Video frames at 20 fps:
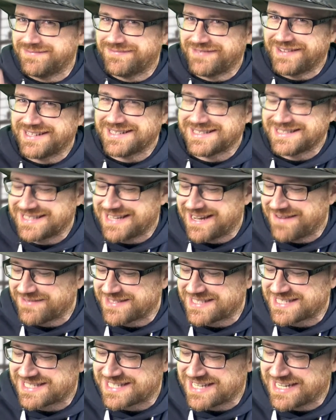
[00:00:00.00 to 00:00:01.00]
Frankenstein
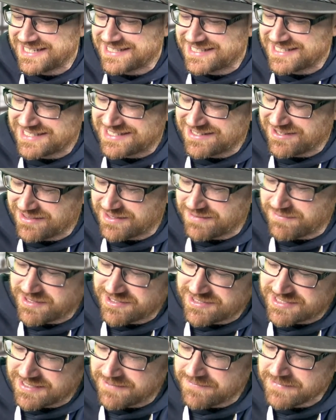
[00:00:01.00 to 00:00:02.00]
was a scientist, not the
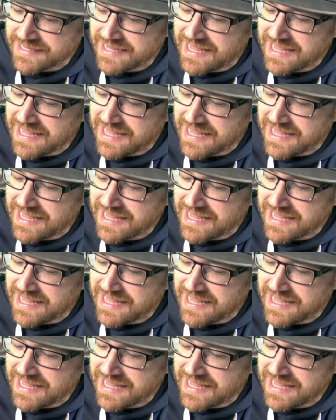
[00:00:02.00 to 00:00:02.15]
monster.